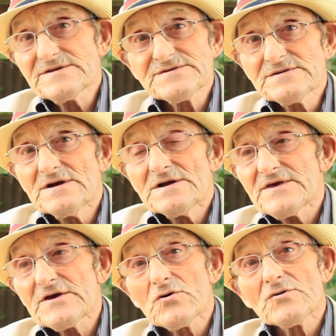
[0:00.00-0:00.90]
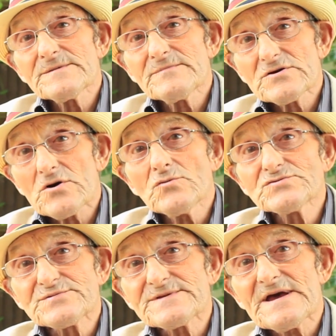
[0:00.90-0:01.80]
Listen, but what a tough guy. They called him the
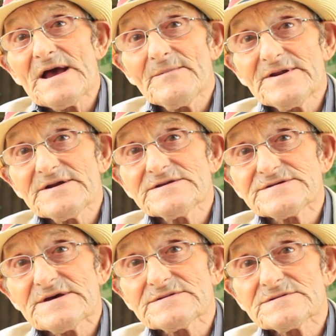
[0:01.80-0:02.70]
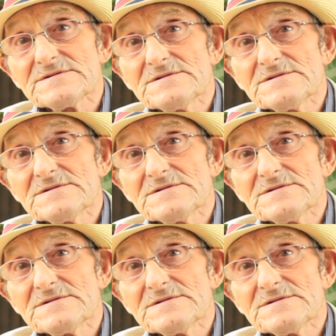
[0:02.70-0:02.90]
ghost with the hammer in his hand.